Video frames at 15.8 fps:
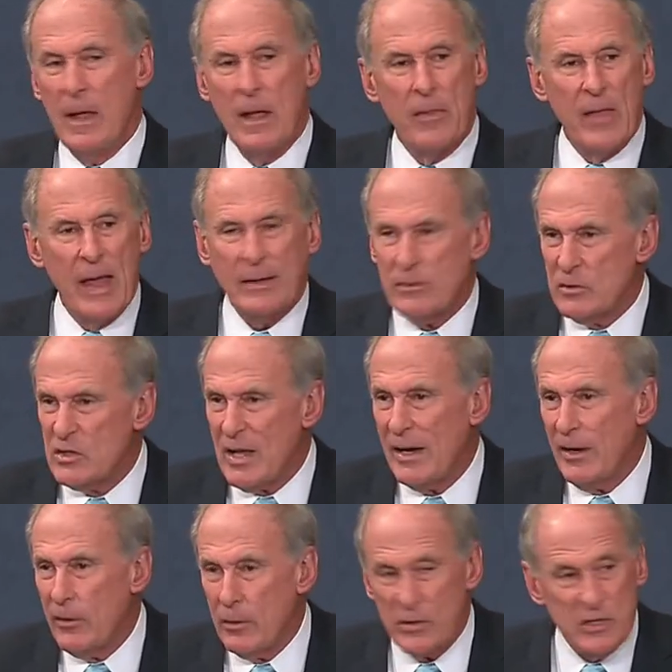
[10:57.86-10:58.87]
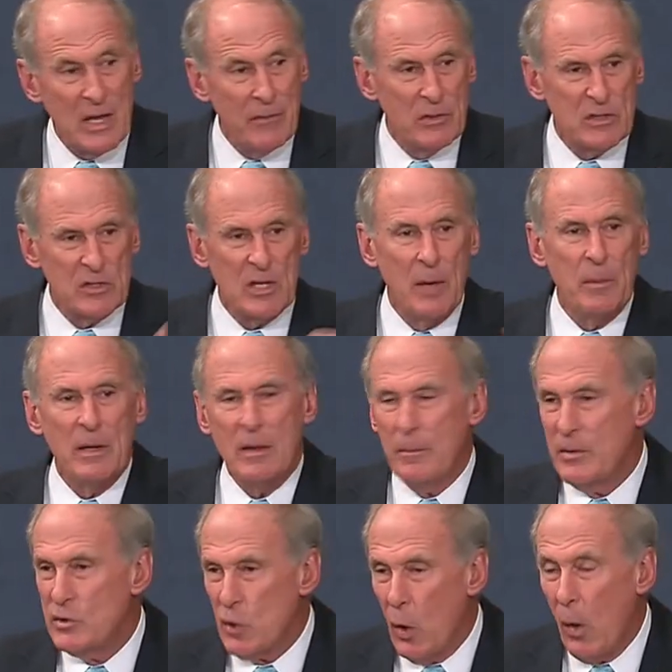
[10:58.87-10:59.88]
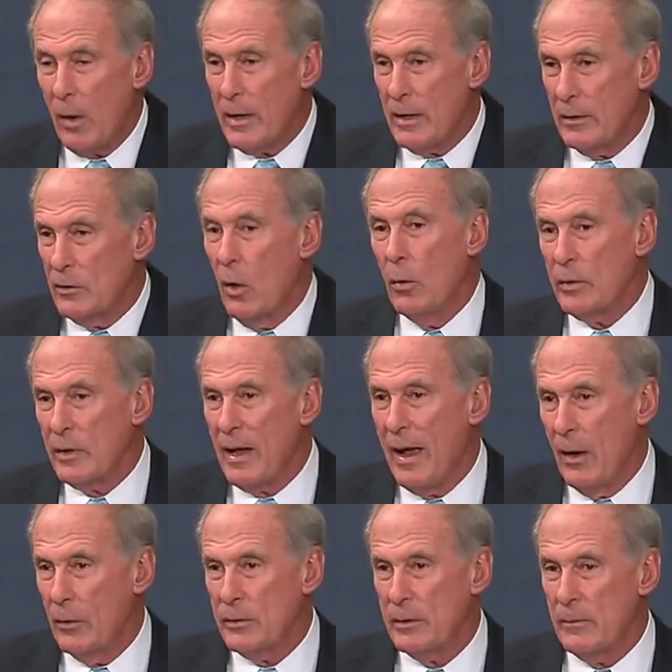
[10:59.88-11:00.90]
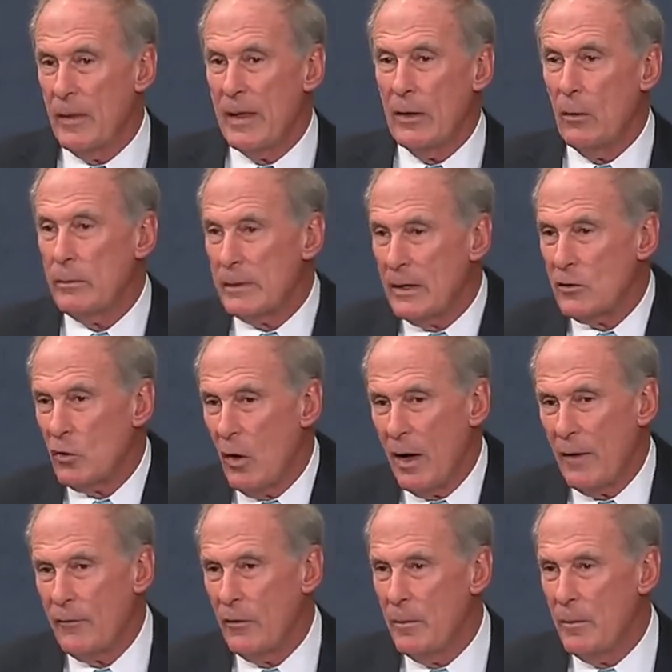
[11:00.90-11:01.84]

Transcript: that senators, even some in the majority, don't count. They don't get to offer